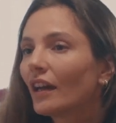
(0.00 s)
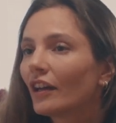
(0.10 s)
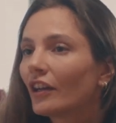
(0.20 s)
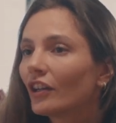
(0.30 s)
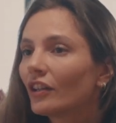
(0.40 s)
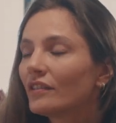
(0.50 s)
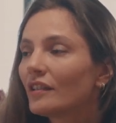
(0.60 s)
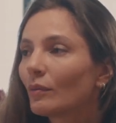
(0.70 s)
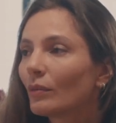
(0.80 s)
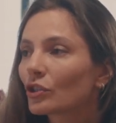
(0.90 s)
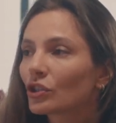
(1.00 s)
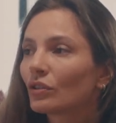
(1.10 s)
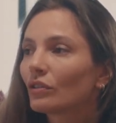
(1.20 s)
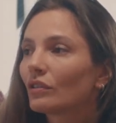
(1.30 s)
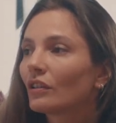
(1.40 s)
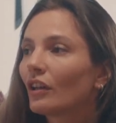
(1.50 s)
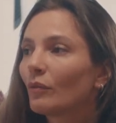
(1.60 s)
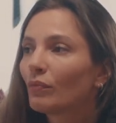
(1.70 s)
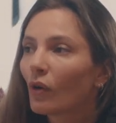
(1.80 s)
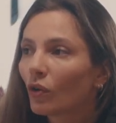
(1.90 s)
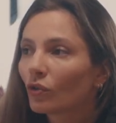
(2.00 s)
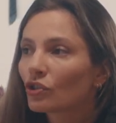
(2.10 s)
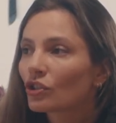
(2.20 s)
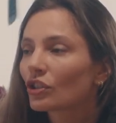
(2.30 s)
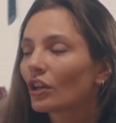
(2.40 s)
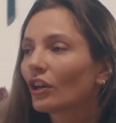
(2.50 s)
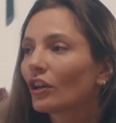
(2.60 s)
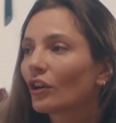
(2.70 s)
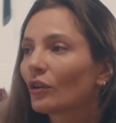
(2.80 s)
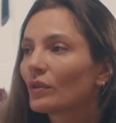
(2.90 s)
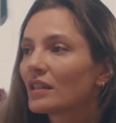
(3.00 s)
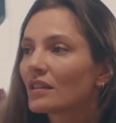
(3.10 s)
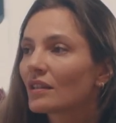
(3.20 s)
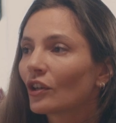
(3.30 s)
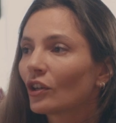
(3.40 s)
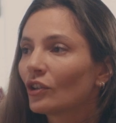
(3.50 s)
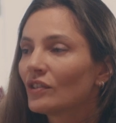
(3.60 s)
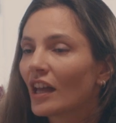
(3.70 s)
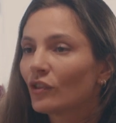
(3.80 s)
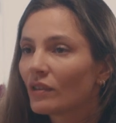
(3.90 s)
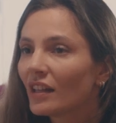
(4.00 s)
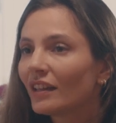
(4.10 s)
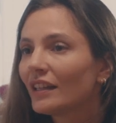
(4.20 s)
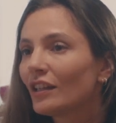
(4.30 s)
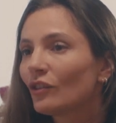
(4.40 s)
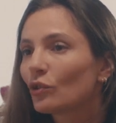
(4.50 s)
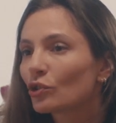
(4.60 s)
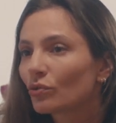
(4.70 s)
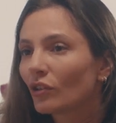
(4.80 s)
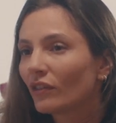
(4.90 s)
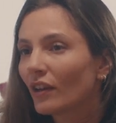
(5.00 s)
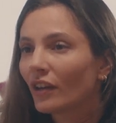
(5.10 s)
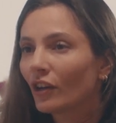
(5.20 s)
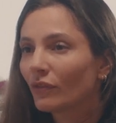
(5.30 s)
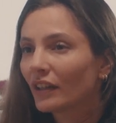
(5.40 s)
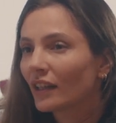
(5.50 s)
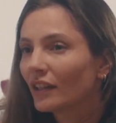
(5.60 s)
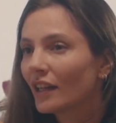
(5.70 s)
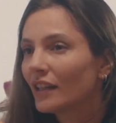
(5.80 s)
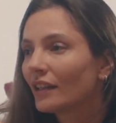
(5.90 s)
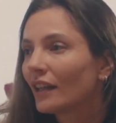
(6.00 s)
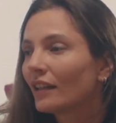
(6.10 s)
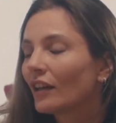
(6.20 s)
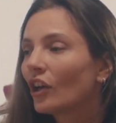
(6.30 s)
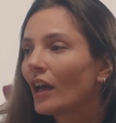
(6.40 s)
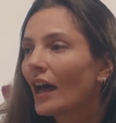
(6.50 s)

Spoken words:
the emotional approach, with the adrenaline, the shoot of adrenaline, and